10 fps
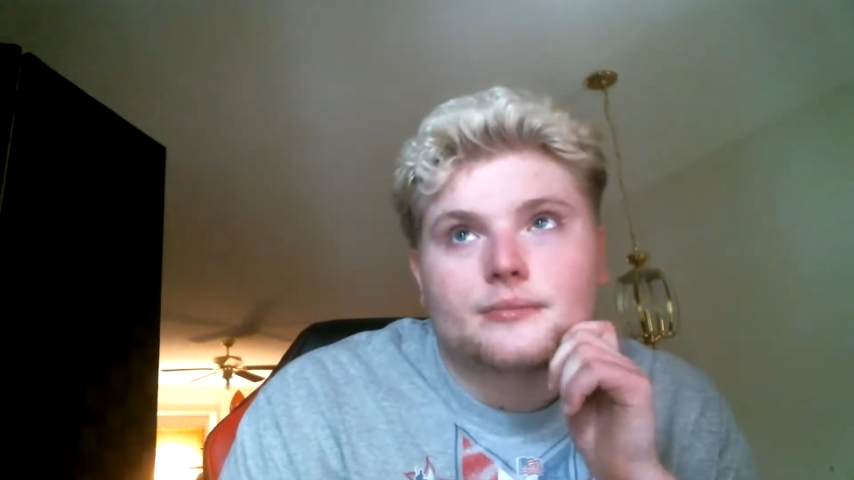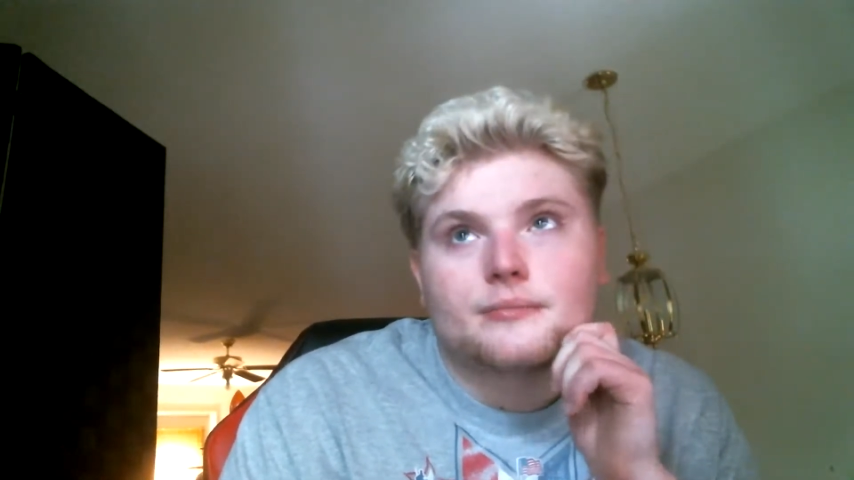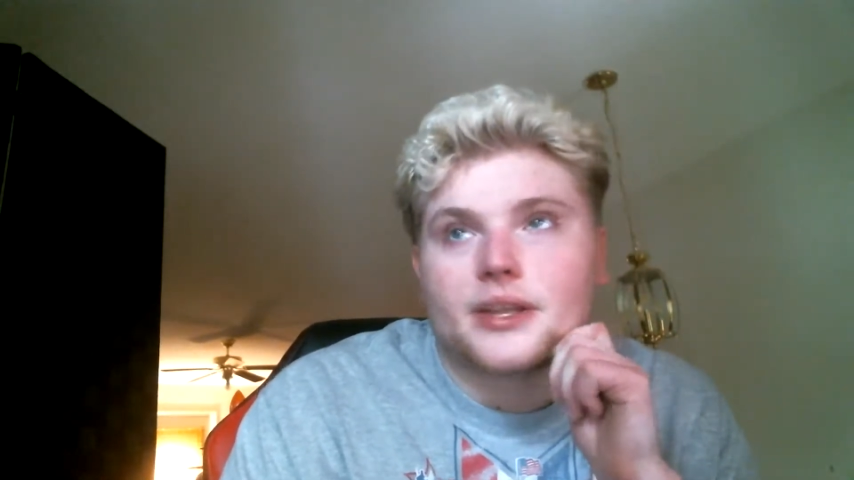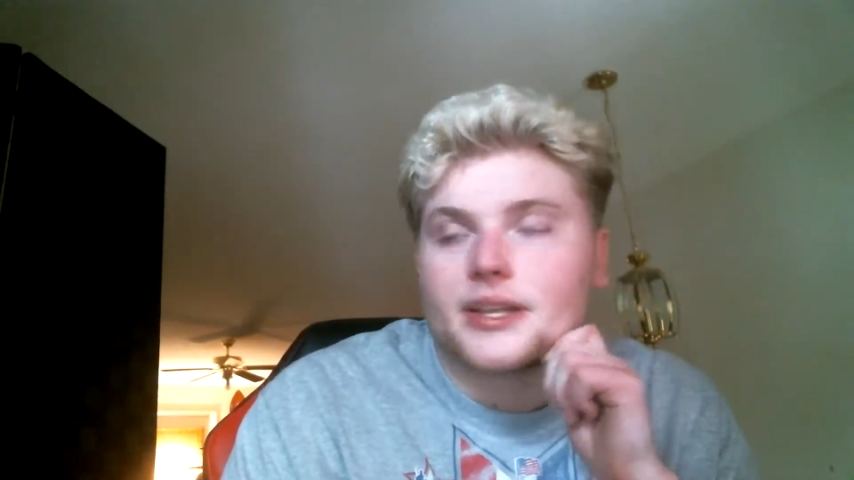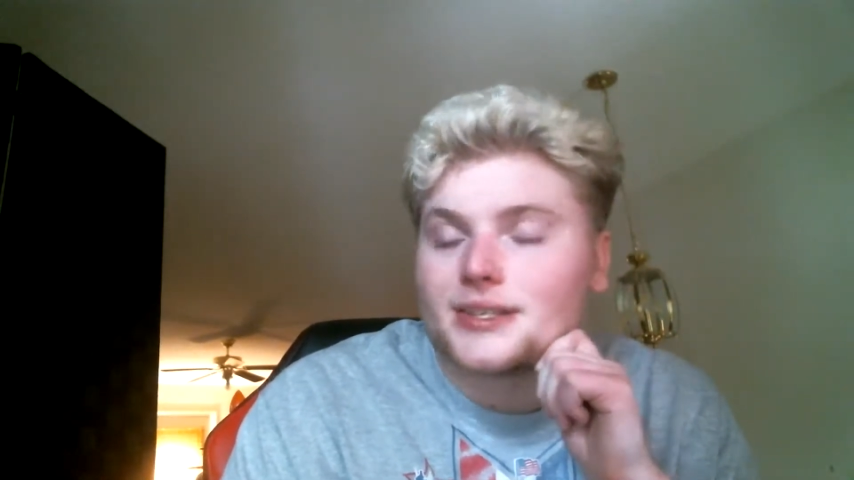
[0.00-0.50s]

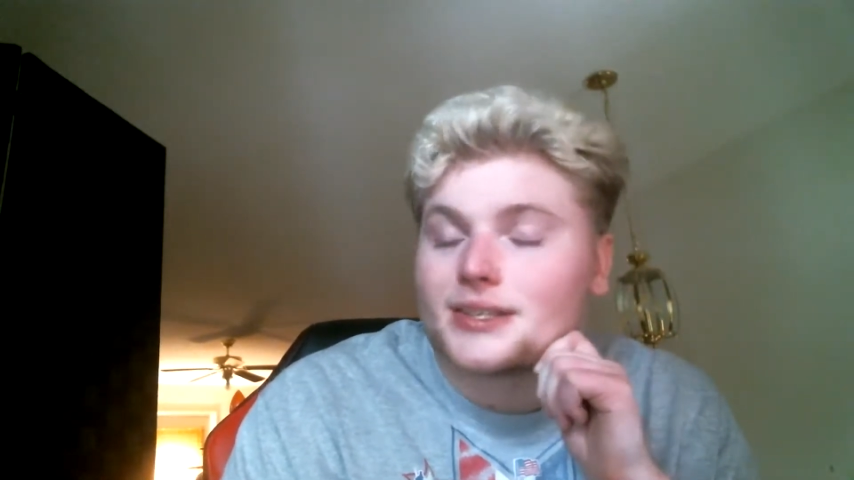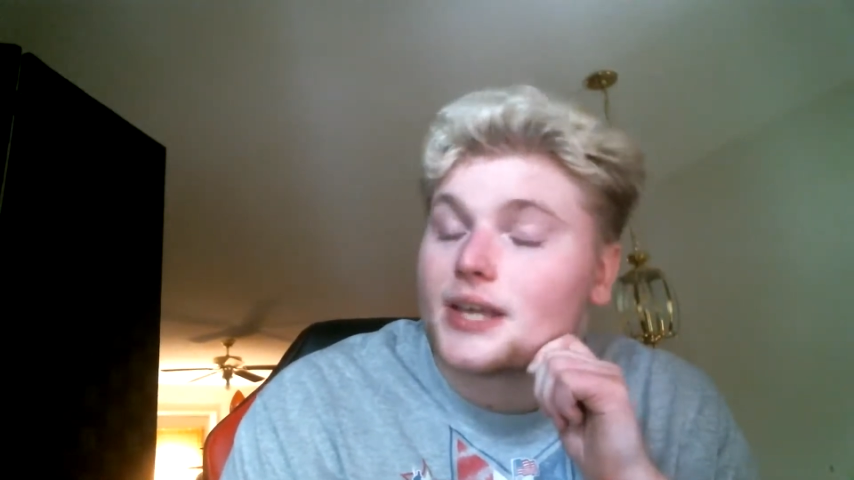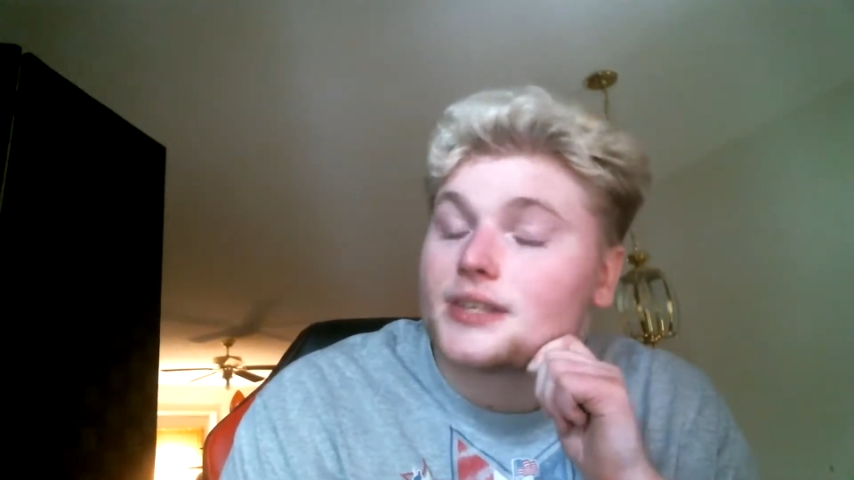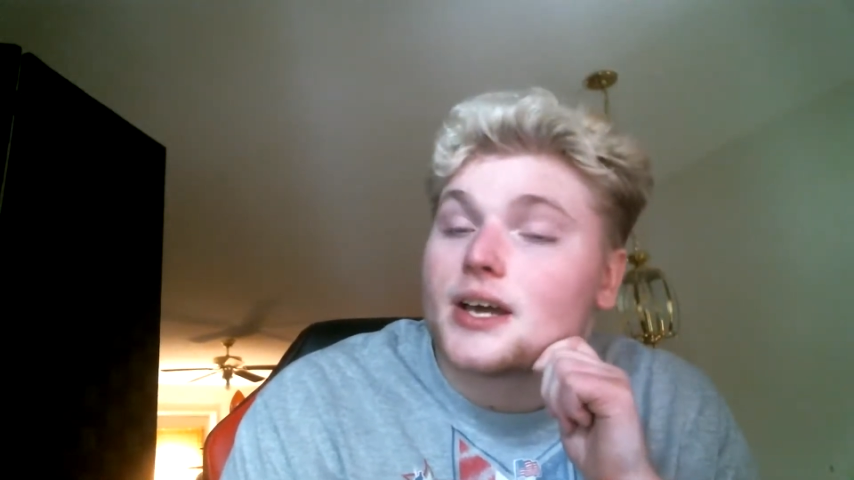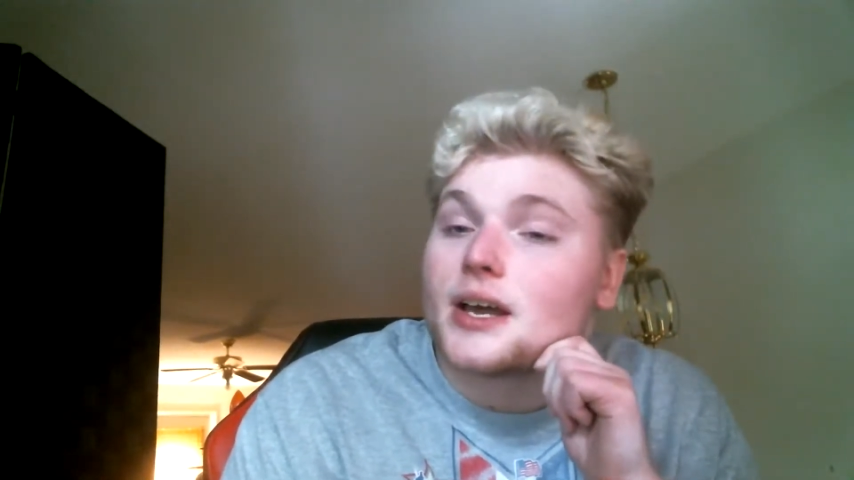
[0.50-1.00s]
but it's
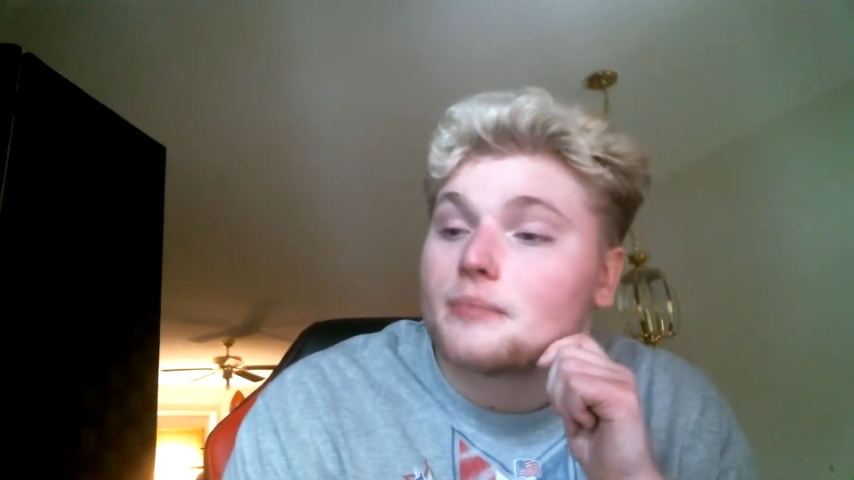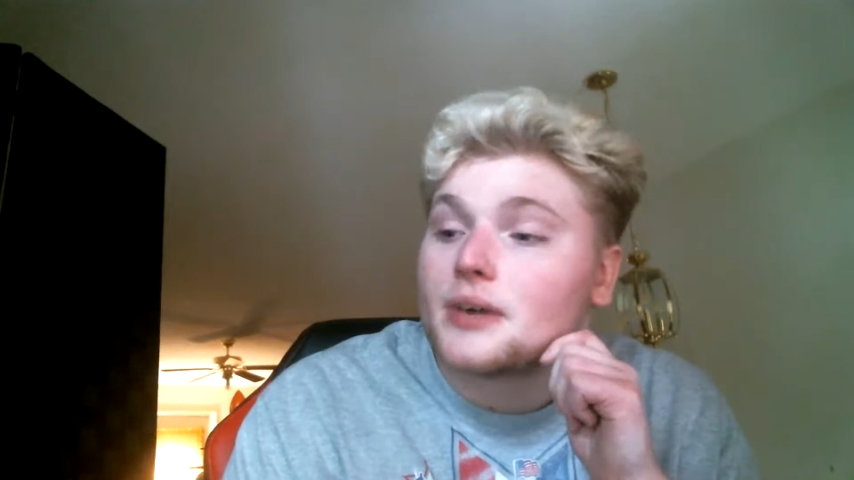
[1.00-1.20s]
daytime.